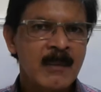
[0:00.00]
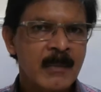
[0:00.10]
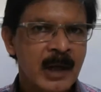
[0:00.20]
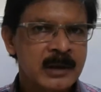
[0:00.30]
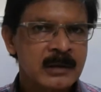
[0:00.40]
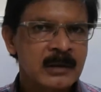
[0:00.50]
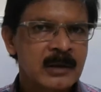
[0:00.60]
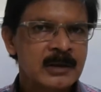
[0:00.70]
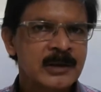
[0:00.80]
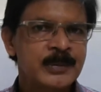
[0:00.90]
but
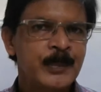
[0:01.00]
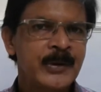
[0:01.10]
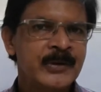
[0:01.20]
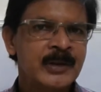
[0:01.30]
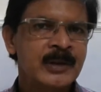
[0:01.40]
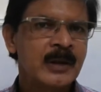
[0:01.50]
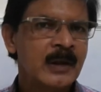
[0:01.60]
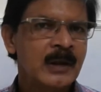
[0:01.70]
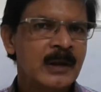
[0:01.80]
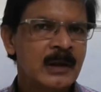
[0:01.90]
this peasant
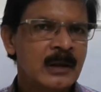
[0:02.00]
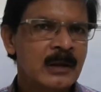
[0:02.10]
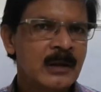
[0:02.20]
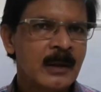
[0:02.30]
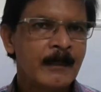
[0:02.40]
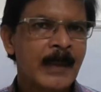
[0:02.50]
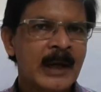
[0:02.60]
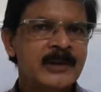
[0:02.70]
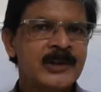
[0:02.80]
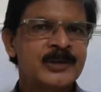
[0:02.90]
girl,
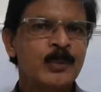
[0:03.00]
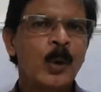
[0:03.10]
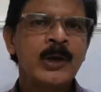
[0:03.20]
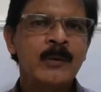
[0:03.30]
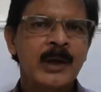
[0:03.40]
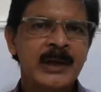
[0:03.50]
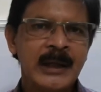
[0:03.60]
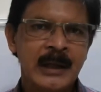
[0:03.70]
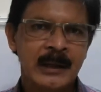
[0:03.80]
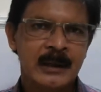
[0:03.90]
by just
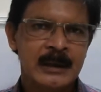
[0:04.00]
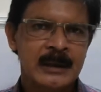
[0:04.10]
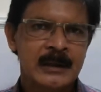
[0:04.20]
motivating